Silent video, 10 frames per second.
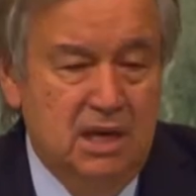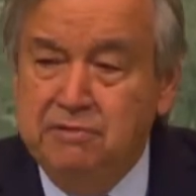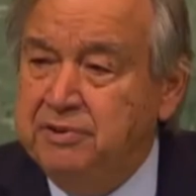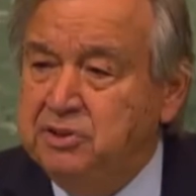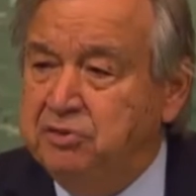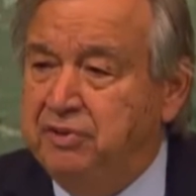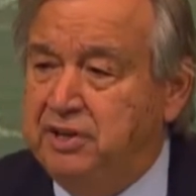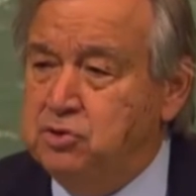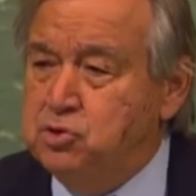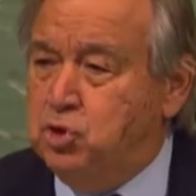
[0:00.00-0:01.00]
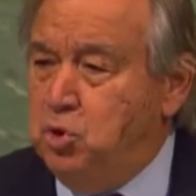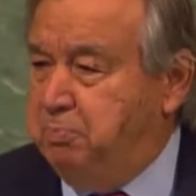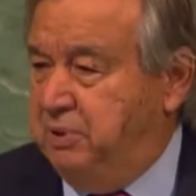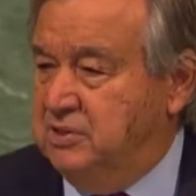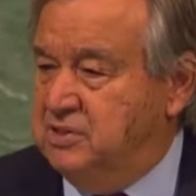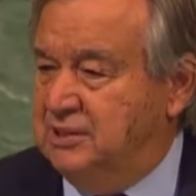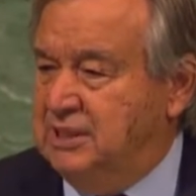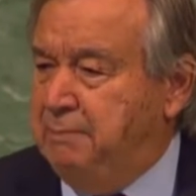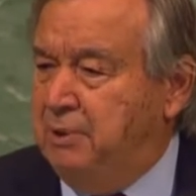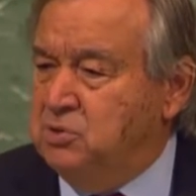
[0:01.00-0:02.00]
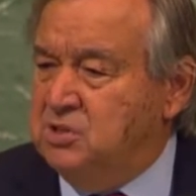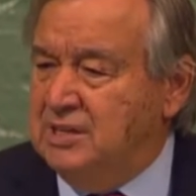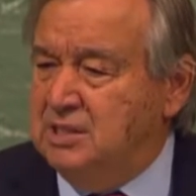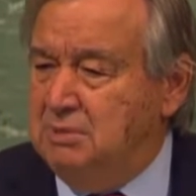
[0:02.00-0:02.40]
Even the various groupings set up outside